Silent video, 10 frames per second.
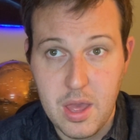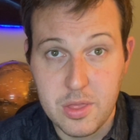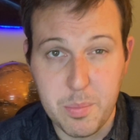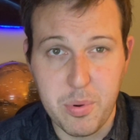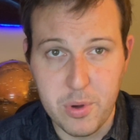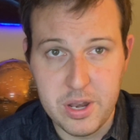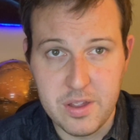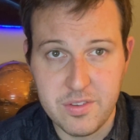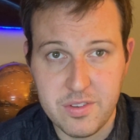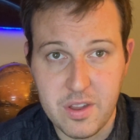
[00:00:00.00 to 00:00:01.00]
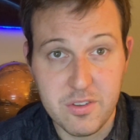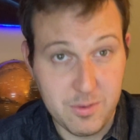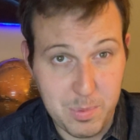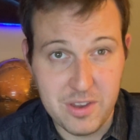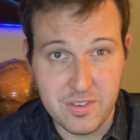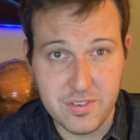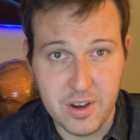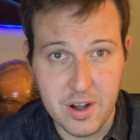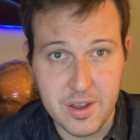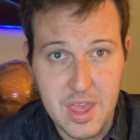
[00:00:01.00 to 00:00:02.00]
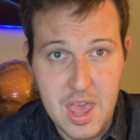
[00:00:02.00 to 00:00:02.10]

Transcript: The point is, space is hard.